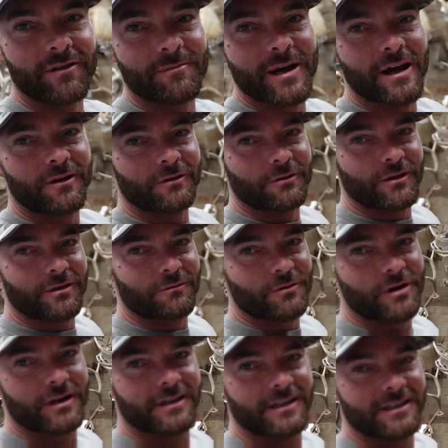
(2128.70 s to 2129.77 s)
the mountain with
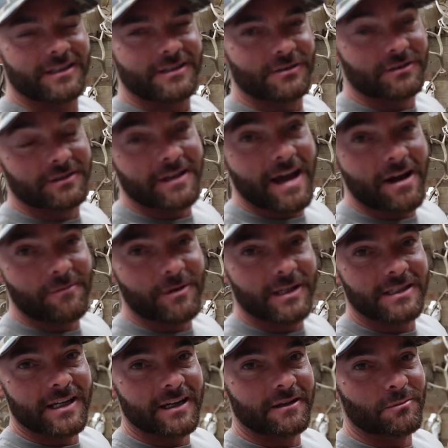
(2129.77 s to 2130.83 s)
what is now my
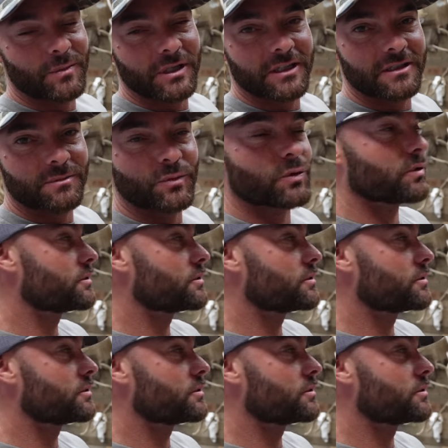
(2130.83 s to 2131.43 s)
second biggest bull